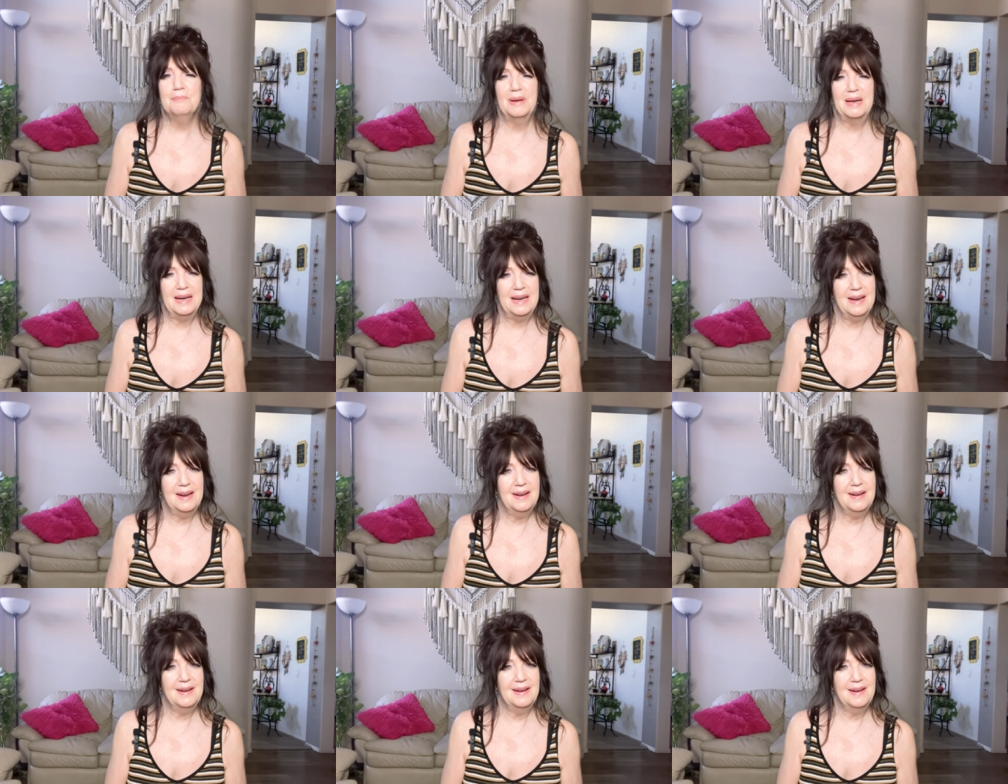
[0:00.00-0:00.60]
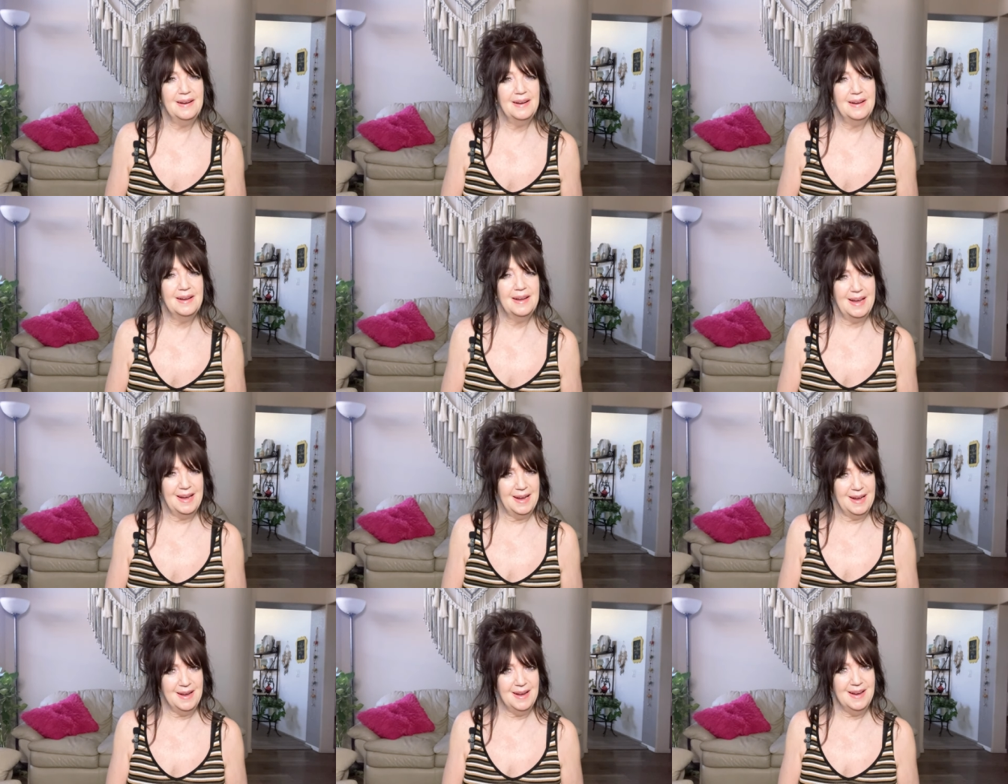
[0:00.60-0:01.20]
Benny
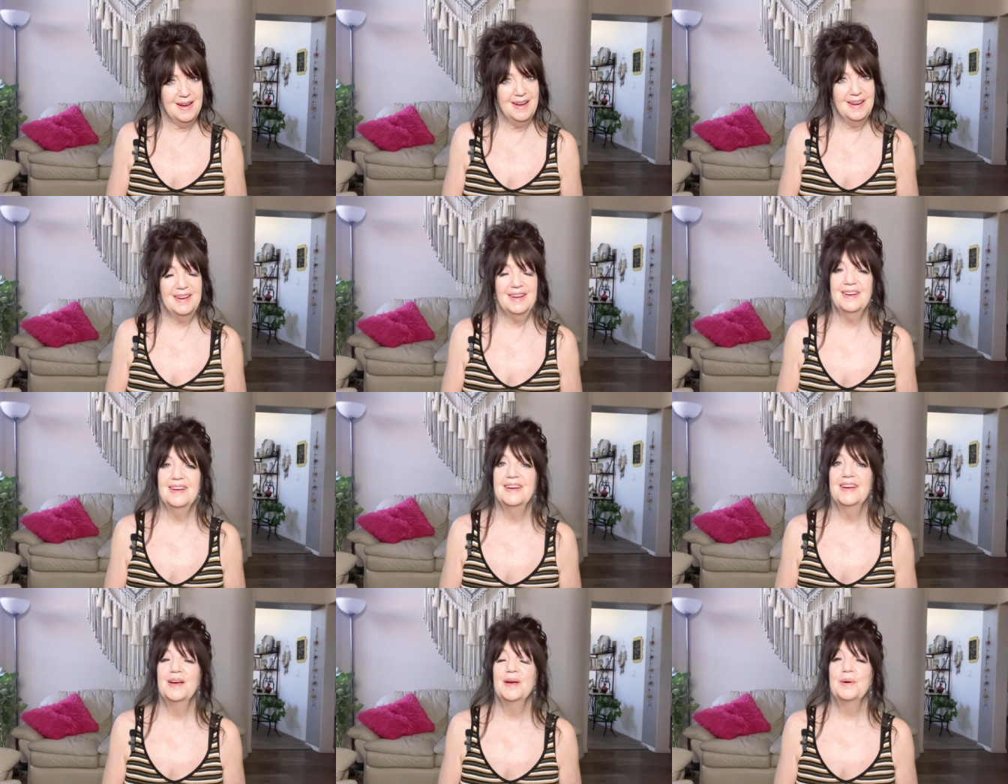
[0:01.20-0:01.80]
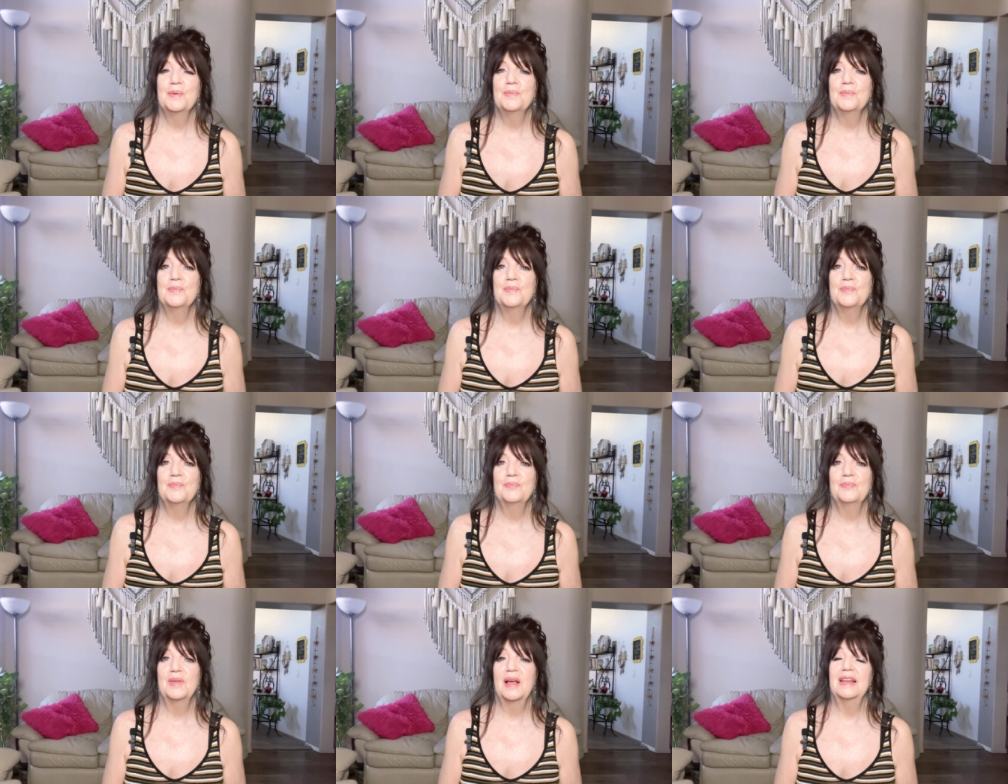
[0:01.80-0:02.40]
King,
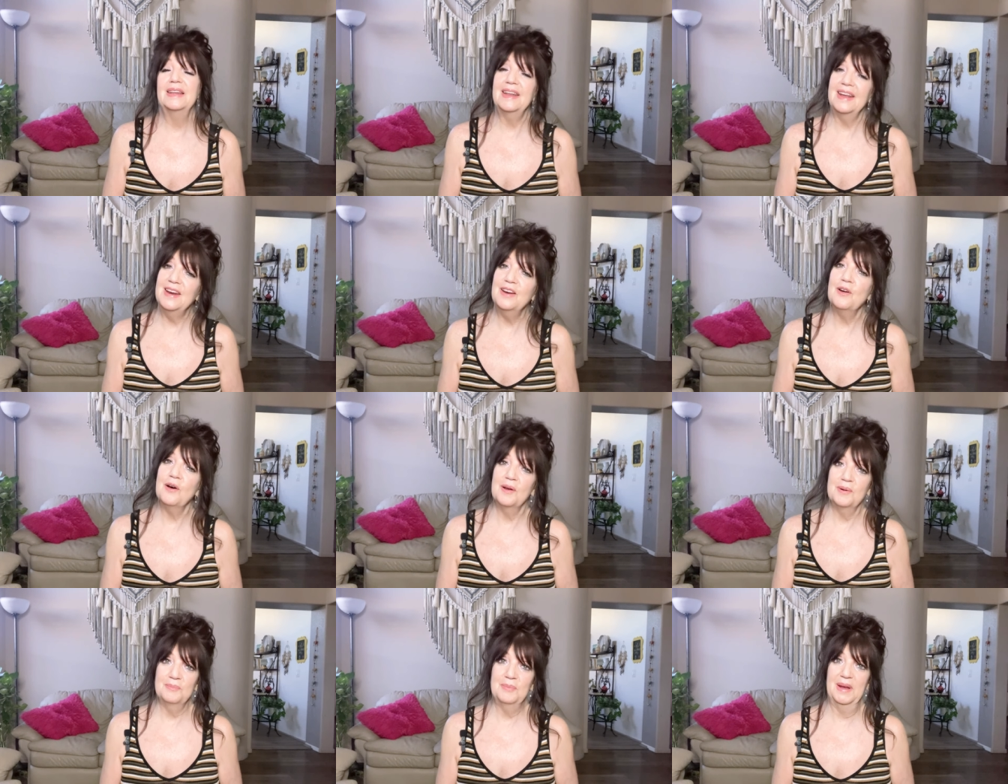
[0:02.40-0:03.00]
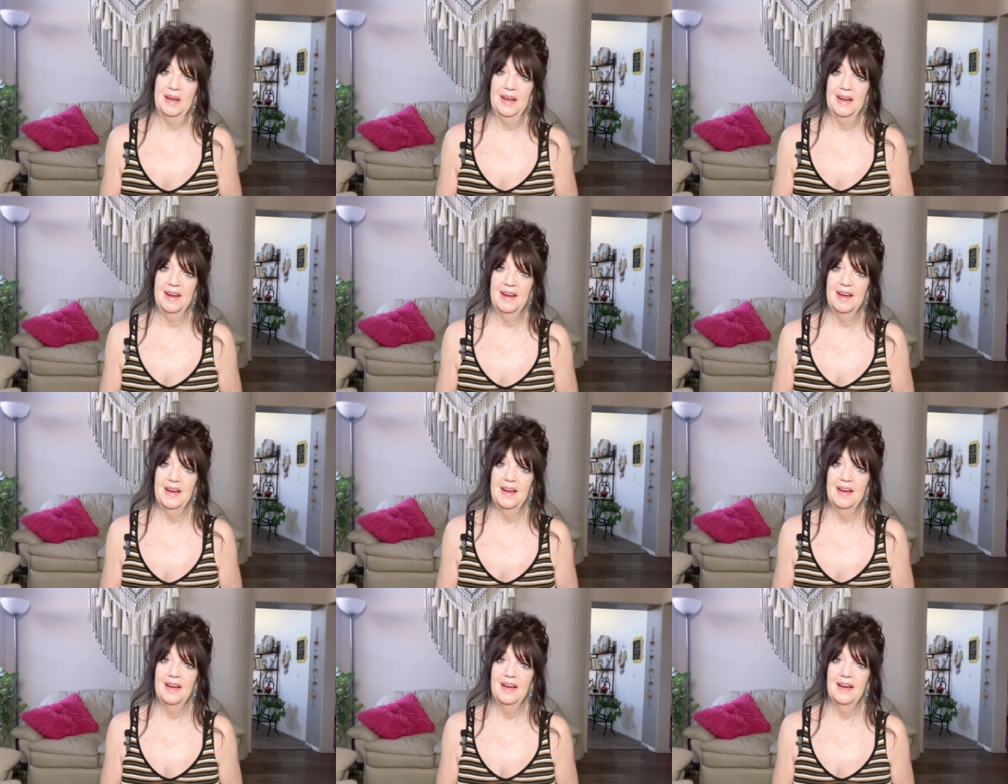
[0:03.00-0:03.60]
Lean on
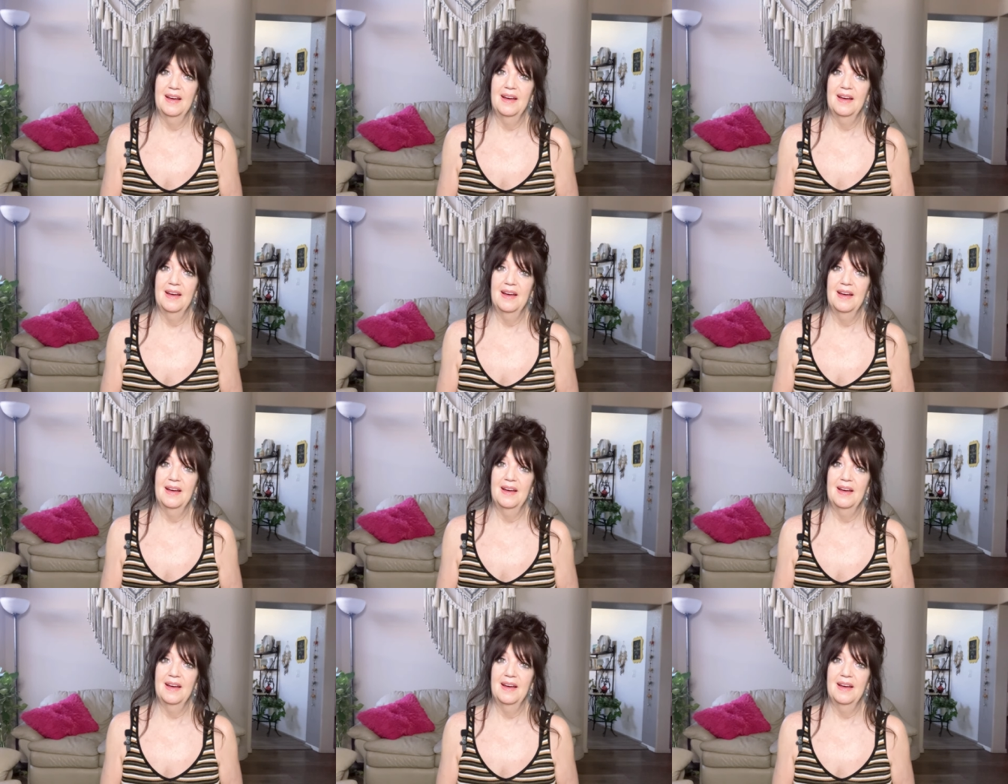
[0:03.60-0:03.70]
Me.